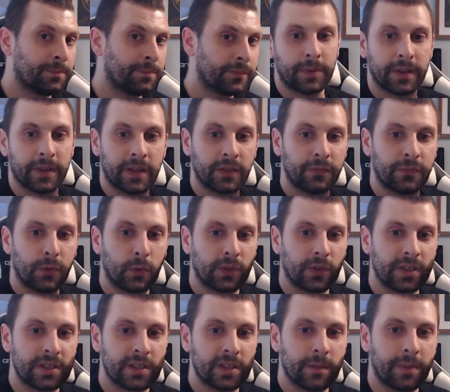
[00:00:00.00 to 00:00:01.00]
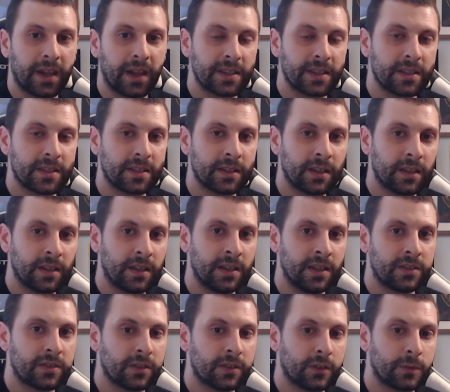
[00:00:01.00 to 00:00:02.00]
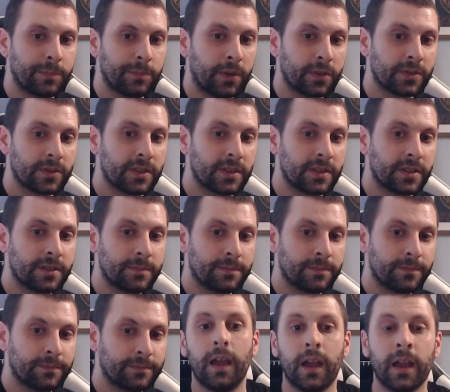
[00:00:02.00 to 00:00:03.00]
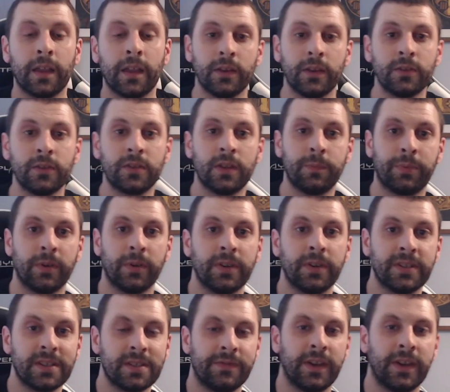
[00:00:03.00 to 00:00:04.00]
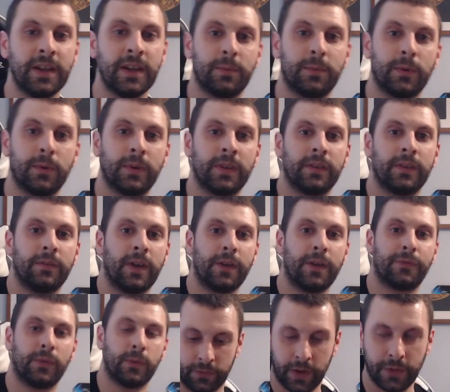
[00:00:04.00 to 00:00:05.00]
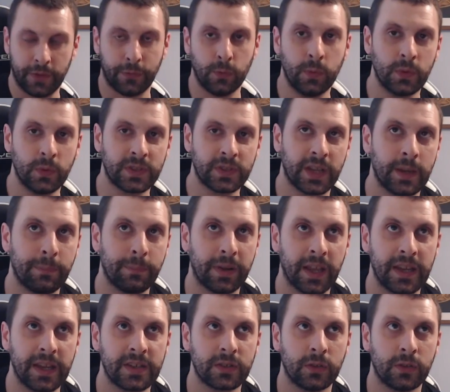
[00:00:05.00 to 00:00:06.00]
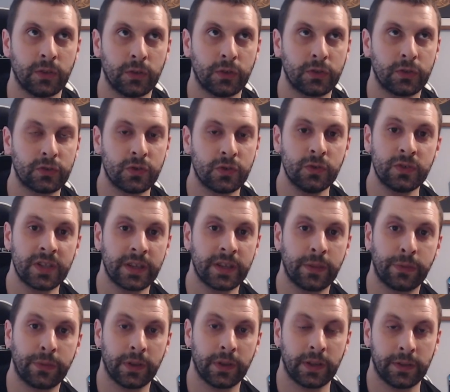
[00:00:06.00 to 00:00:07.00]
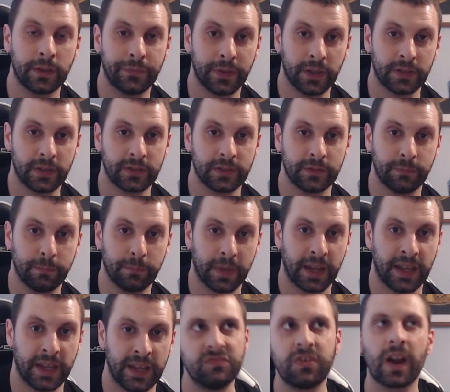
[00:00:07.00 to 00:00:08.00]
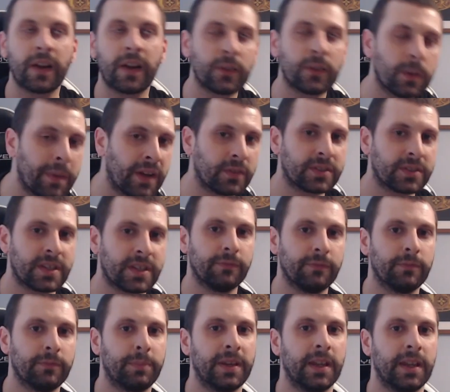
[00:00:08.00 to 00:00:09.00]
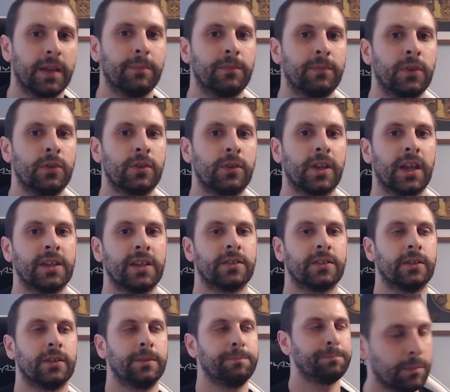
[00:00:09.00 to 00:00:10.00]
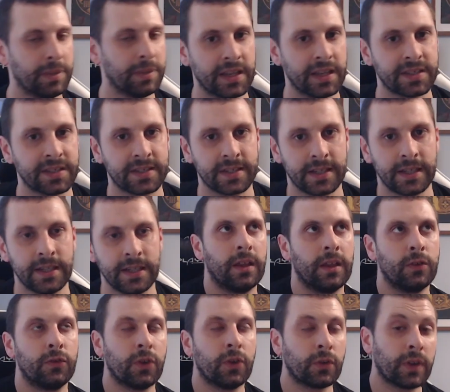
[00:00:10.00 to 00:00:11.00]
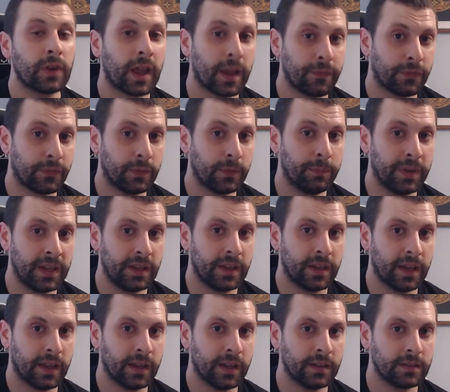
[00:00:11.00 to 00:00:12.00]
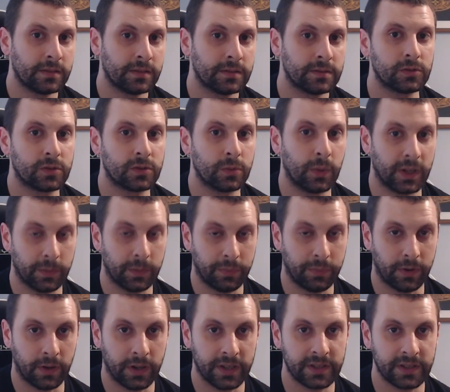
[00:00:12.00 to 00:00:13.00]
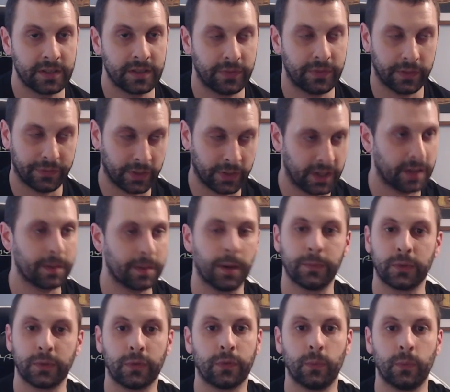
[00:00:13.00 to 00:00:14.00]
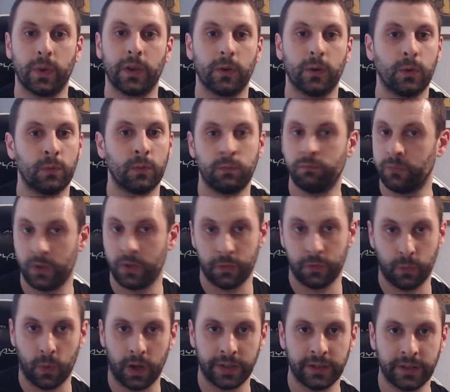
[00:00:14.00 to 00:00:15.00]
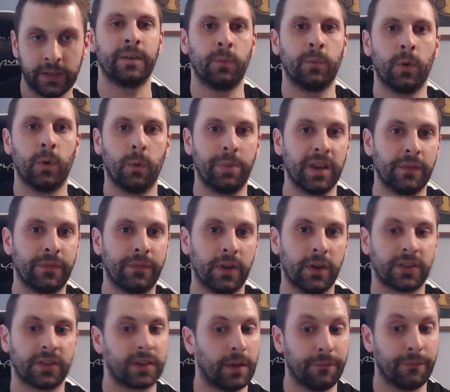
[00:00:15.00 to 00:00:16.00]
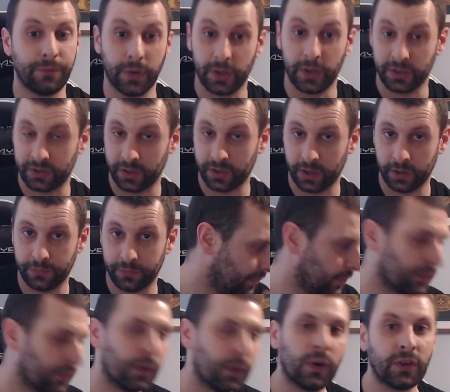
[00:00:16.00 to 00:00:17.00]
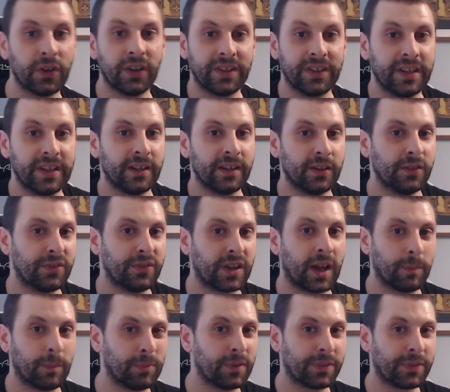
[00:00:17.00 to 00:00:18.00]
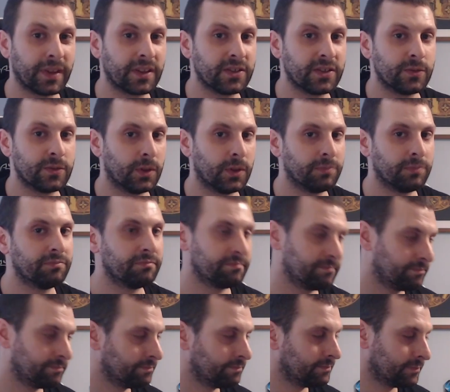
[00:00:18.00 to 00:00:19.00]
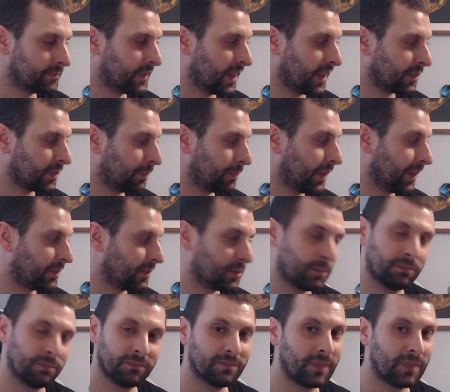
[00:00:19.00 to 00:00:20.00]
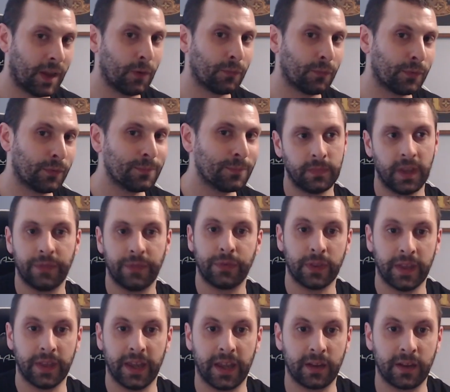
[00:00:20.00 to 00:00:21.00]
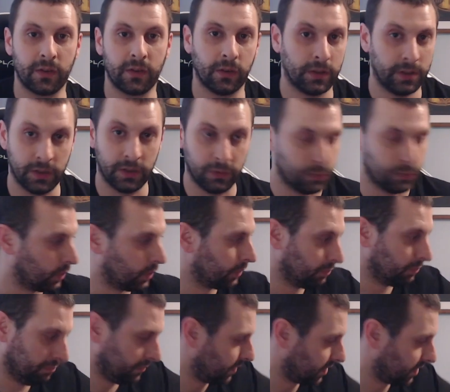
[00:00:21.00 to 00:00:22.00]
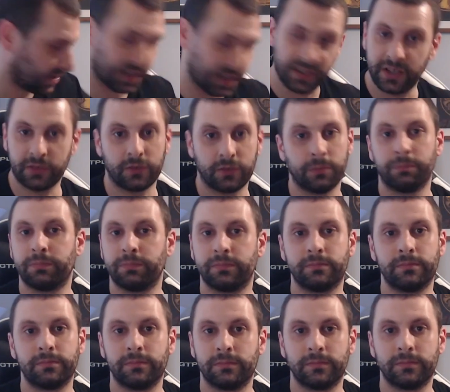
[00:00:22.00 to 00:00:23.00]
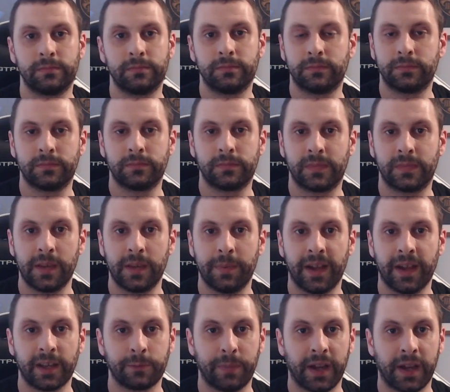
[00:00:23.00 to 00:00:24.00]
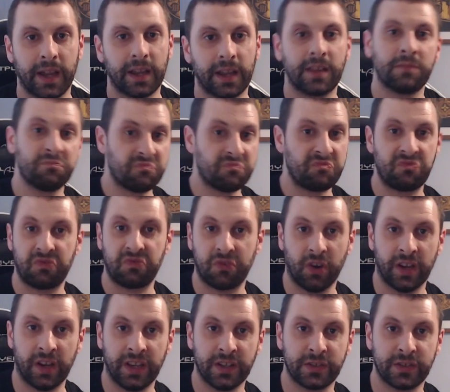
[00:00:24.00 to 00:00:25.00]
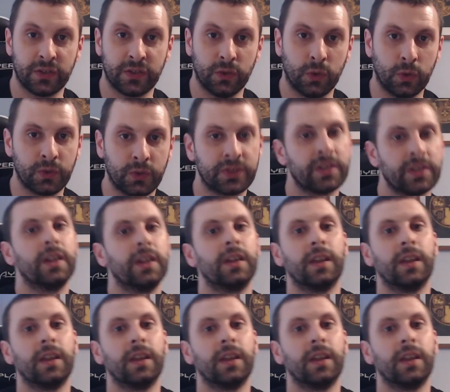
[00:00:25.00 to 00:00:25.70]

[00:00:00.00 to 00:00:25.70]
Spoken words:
And there's 40 tea bags in each of those boxes. And those are the prizes available in the raffle. Raffle will take place on Tuesday the 31st of May, around about 7 p.m. UK time, BST. You don't have to be there to win a prize. If your name comes off the wheel, you've won. It will be a first come, first serve. So you've got an idea of a couple of things you want. That's helpful. If you're there, great, and you want the 600 tea bags bag, great, it's yours.